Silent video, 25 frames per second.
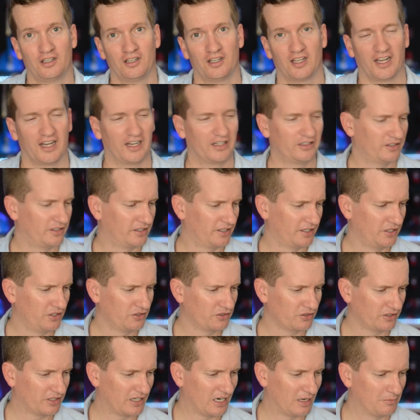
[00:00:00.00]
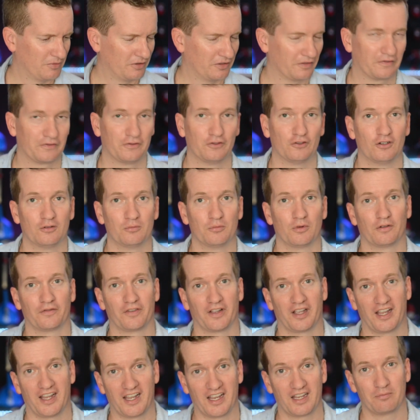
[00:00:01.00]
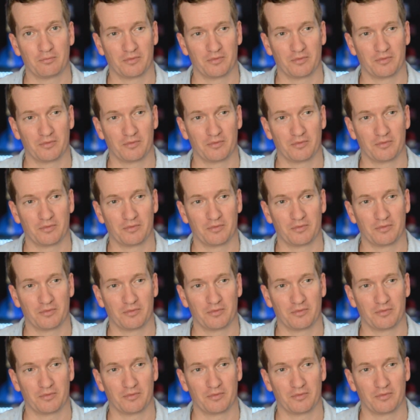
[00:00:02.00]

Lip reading: And they usually come in the form of a hand